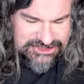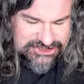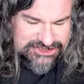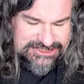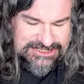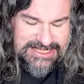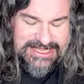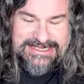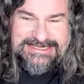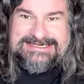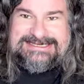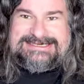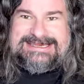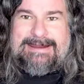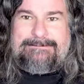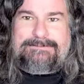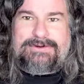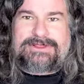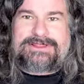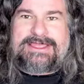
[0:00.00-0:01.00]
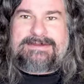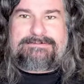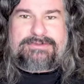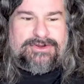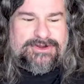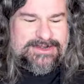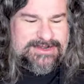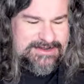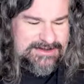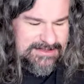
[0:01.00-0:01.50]
just like separately
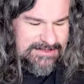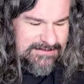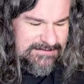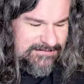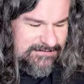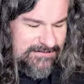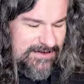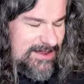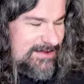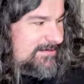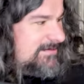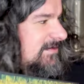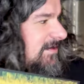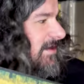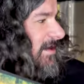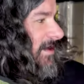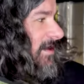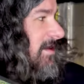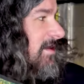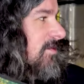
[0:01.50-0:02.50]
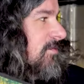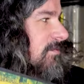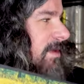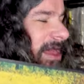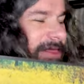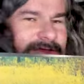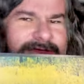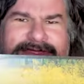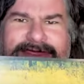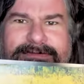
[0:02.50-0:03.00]
put in the front
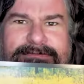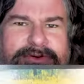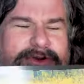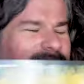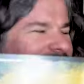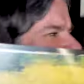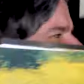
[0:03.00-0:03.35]
rather than put